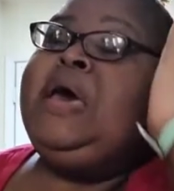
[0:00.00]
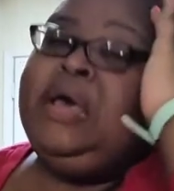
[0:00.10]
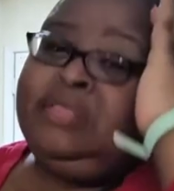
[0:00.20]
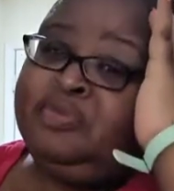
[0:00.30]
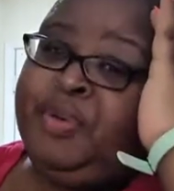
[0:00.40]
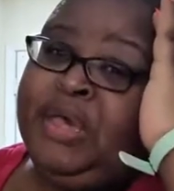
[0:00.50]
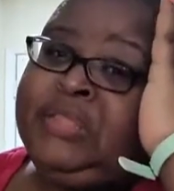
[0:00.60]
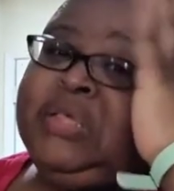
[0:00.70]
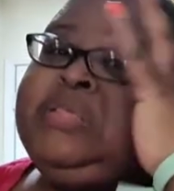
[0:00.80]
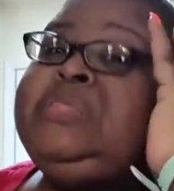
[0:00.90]

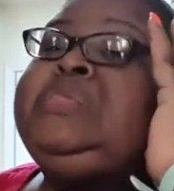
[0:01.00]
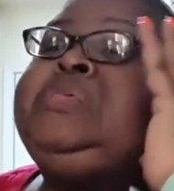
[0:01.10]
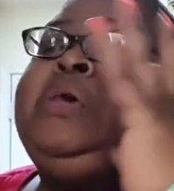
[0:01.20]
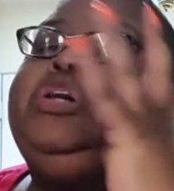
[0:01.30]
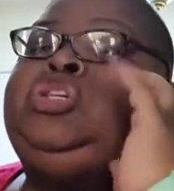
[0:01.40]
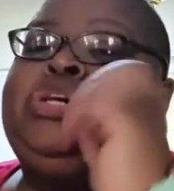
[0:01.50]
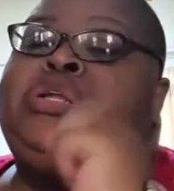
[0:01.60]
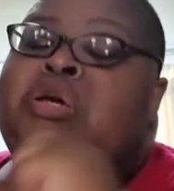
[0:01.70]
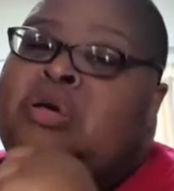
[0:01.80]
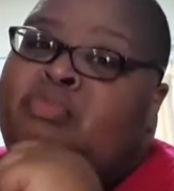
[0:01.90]
headspace is such
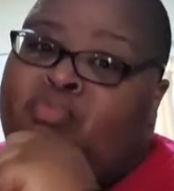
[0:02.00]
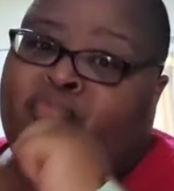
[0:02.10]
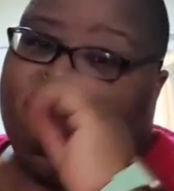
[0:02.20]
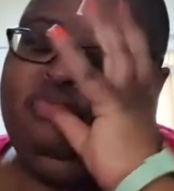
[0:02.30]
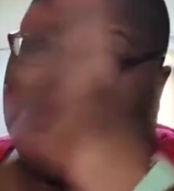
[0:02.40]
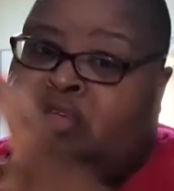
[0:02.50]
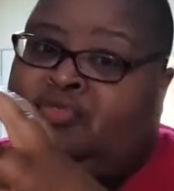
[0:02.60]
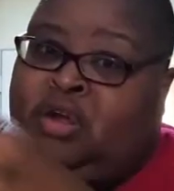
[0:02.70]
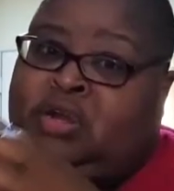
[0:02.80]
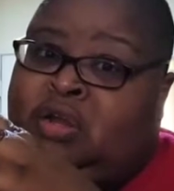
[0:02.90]
in a good
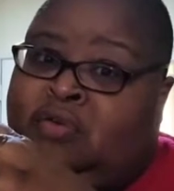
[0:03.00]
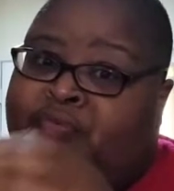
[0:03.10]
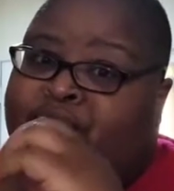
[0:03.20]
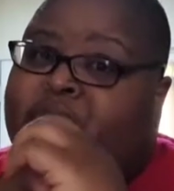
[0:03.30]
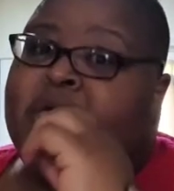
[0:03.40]
place right now.